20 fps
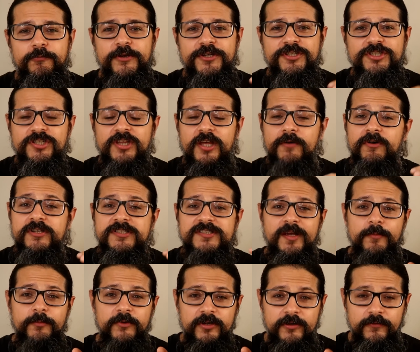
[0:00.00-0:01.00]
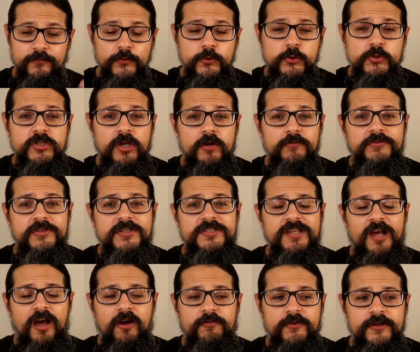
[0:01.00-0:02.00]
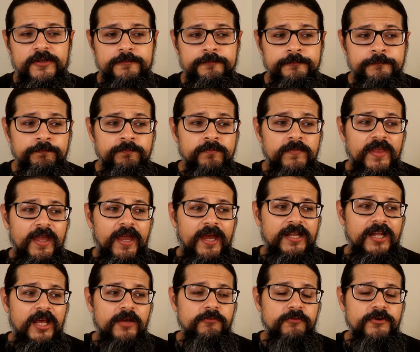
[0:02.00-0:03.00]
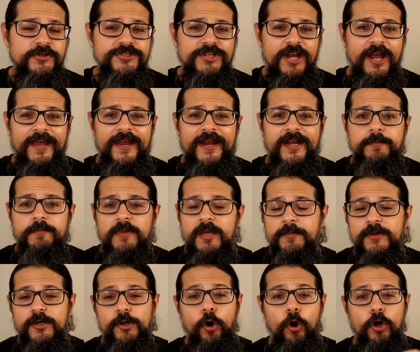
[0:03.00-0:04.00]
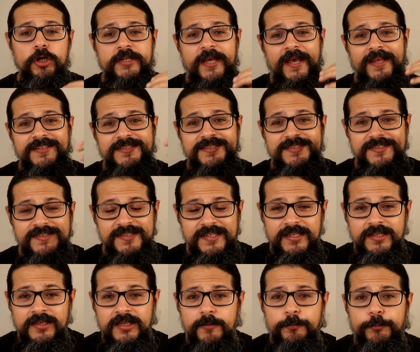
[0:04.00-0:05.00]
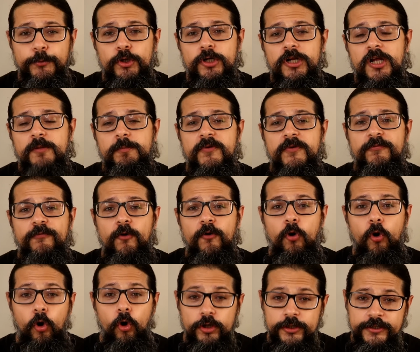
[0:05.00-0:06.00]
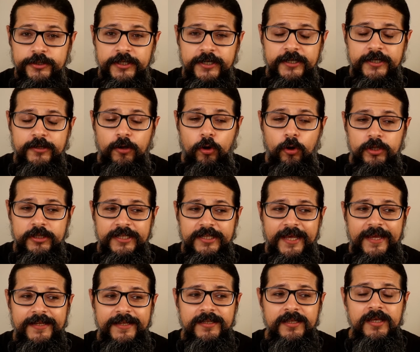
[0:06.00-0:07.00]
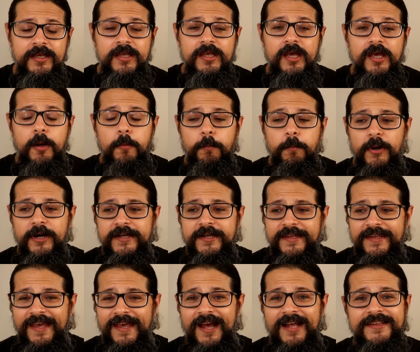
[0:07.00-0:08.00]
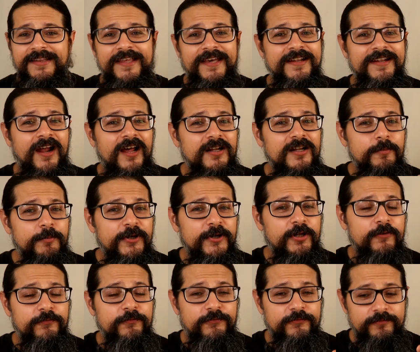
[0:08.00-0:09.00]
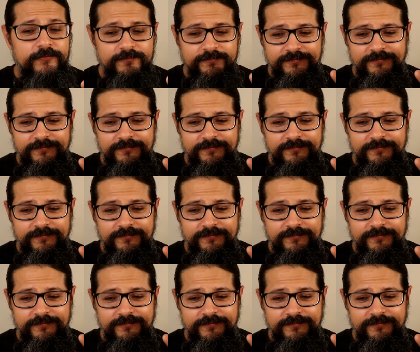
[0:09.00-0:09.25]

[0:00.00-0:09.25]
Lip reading: wish there were some reviews of this oven, and I wish I had maybe gone and seen the product before ordering it online. But yeah, there are a bit of